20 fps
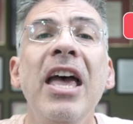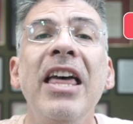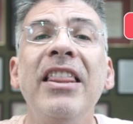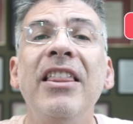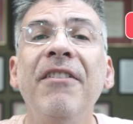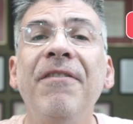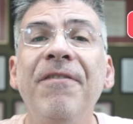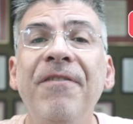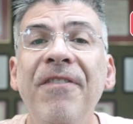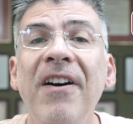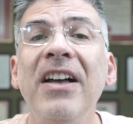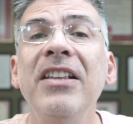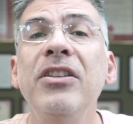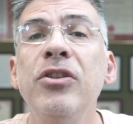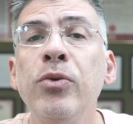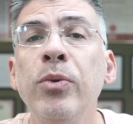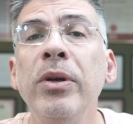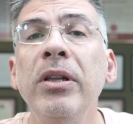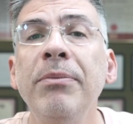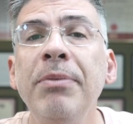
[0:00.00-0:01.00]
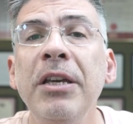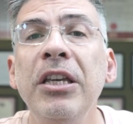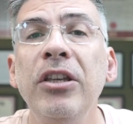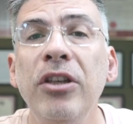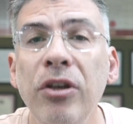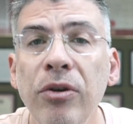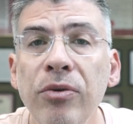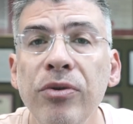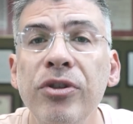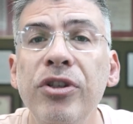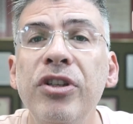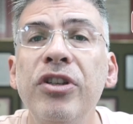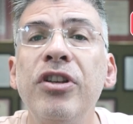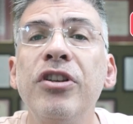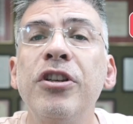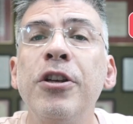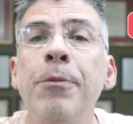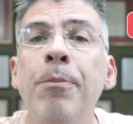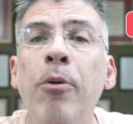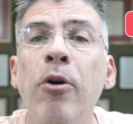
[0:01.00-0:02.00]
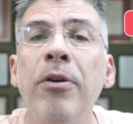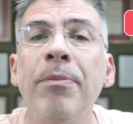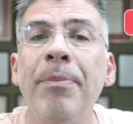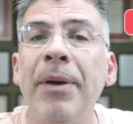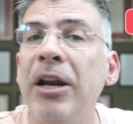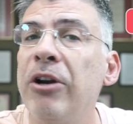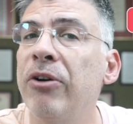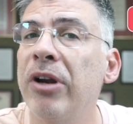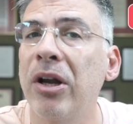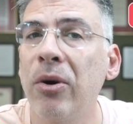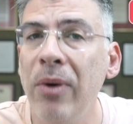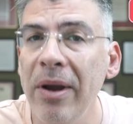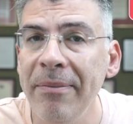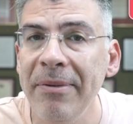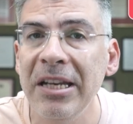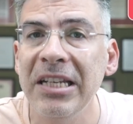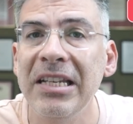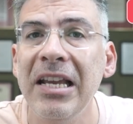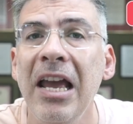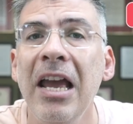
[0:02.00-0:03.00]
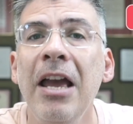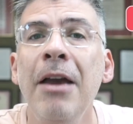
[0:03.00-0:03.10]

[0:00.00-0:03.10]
the funds will be used to support better equipment,